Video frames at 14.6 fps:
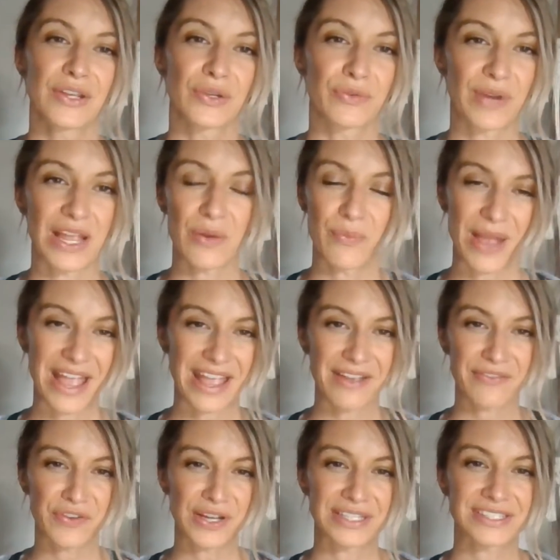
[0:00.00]
great way
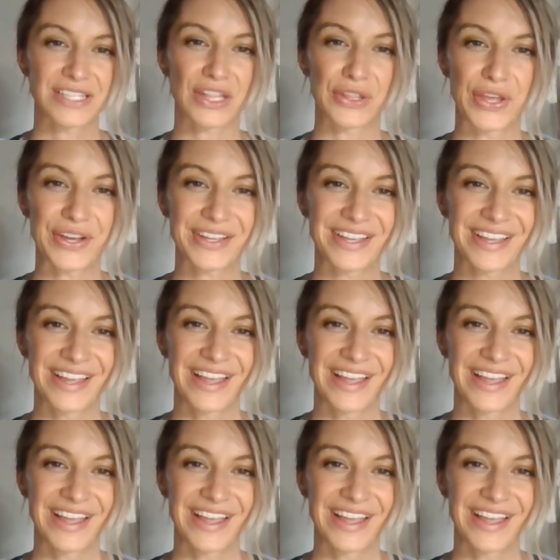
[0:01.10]
for us to look